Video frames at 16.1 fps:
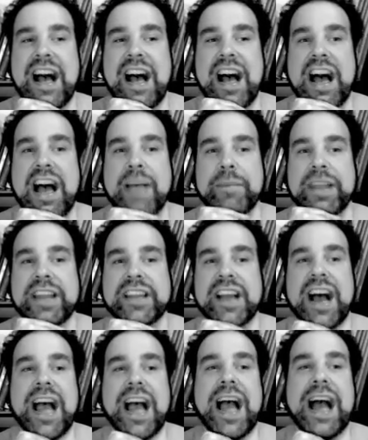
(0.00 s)
I mean,
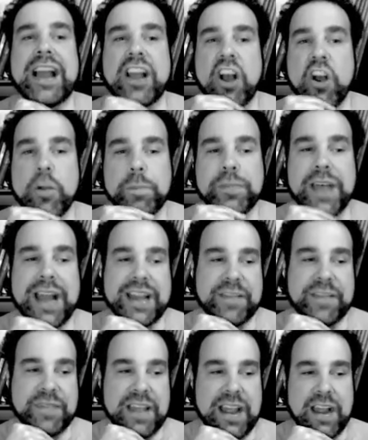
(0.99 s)
I, I hope that
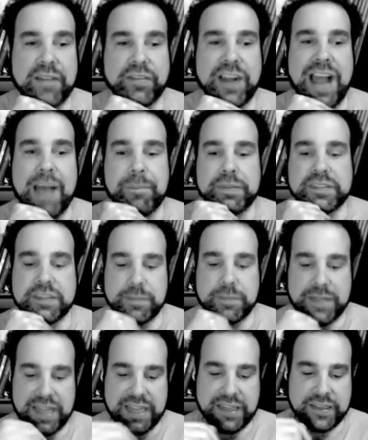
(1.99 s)
if it ever happened to
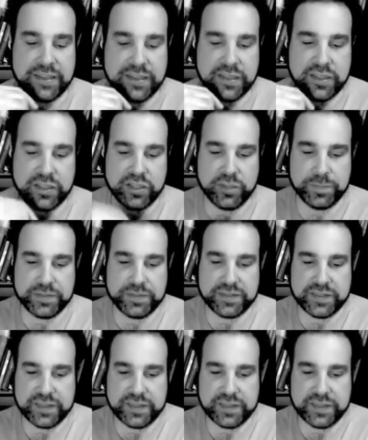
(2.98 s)
me, oops.